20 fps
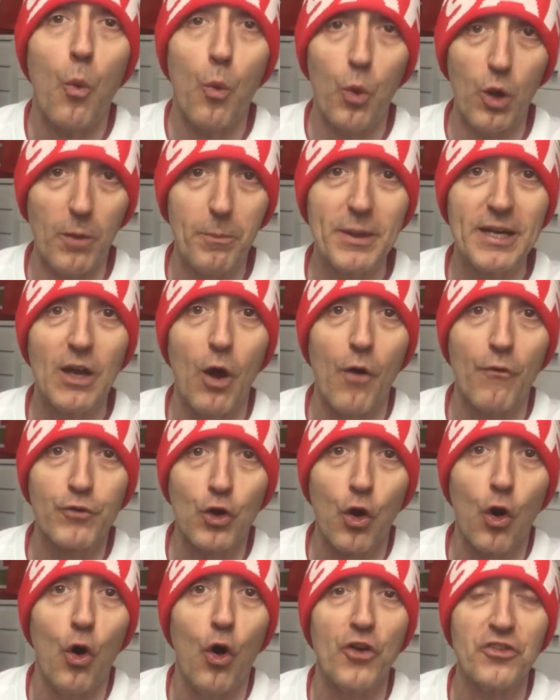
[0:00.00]
will be of
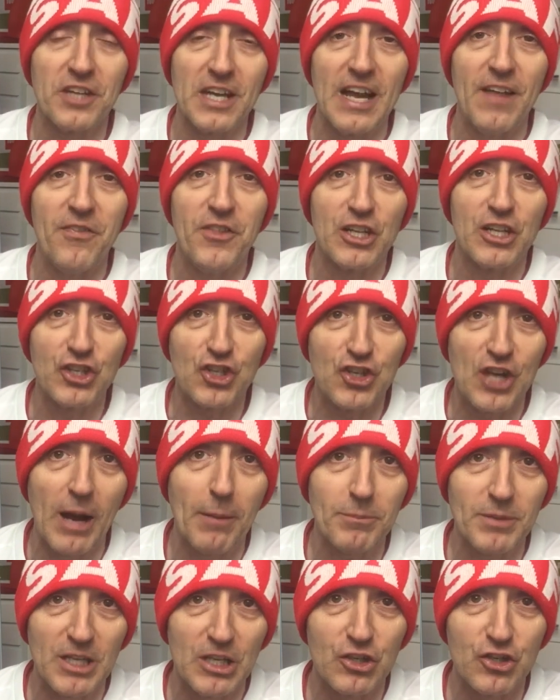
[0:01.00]
course in the
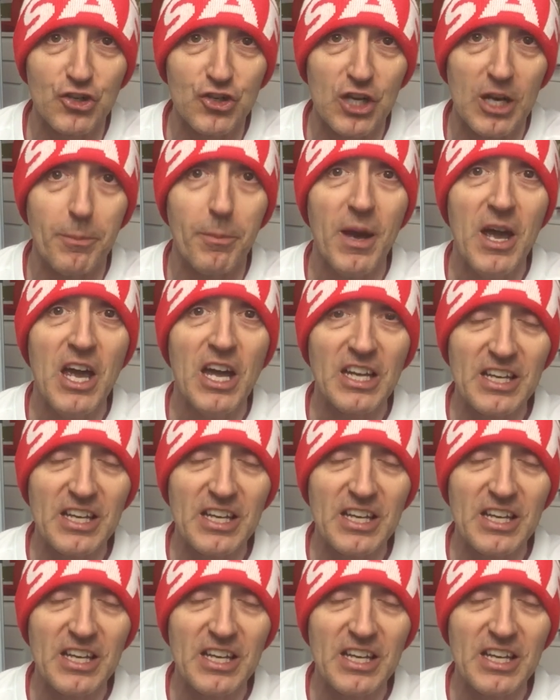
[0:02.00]
championship.